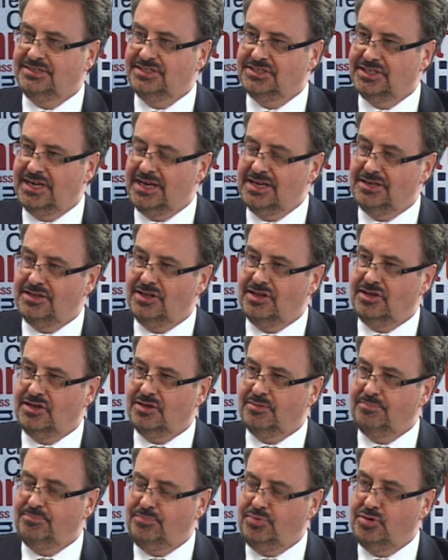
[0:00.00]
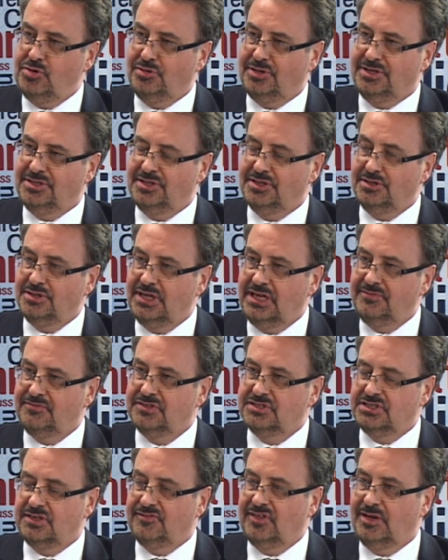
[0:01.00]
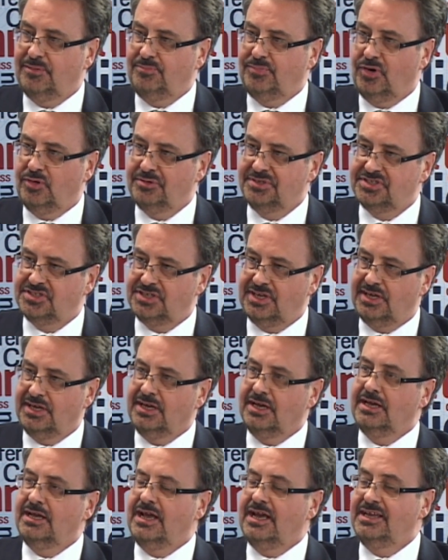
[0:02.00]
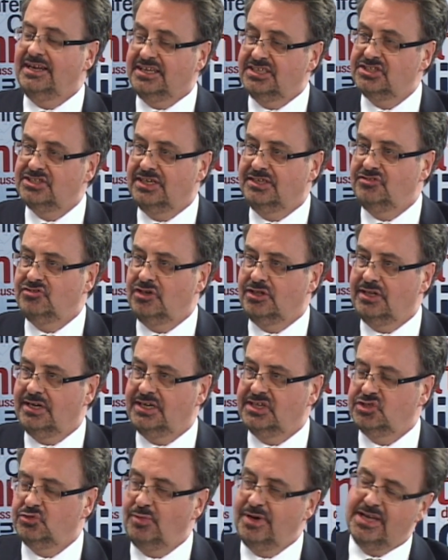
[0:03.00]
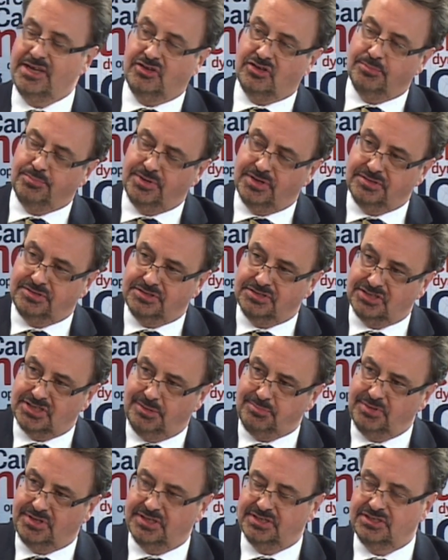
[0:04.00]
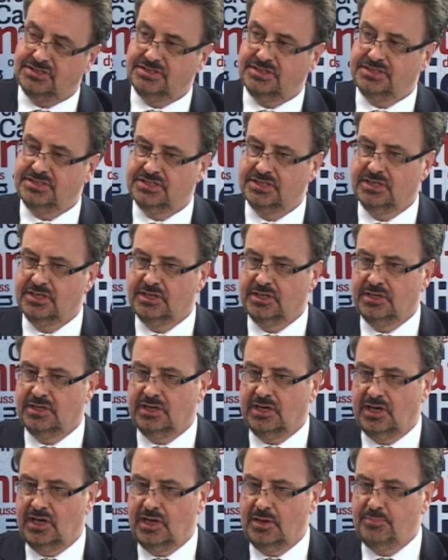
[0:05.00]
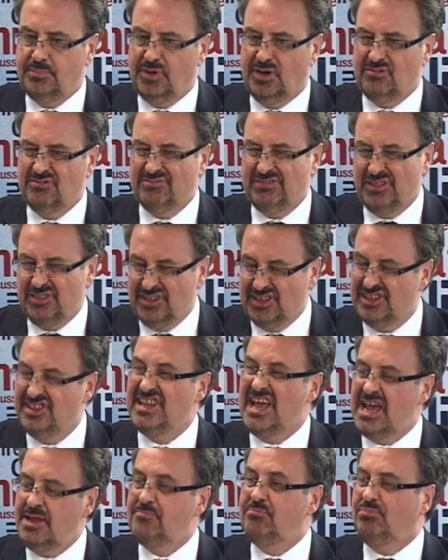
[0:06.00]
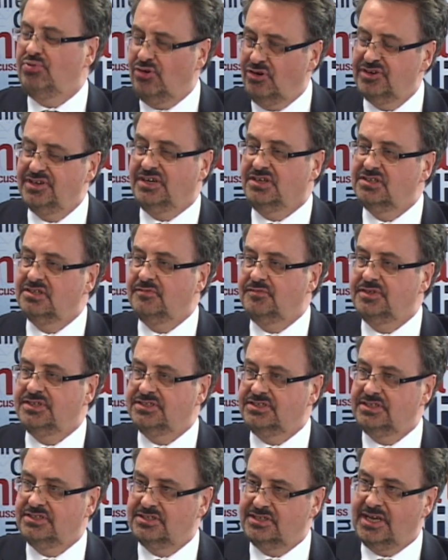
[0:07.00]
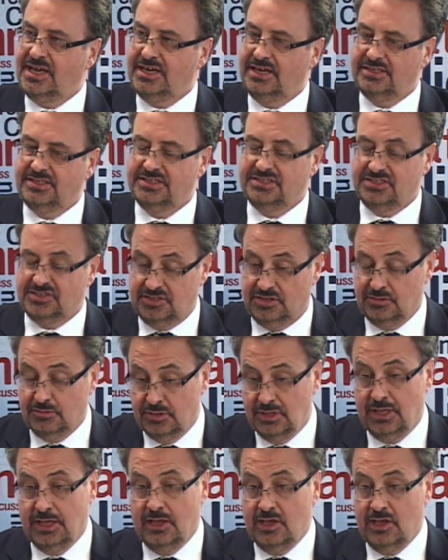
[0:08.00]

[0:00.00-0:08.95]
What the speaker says: designing and pulling the levers of that policy in a centralised way compared to some countries. But the net product of this is Canada still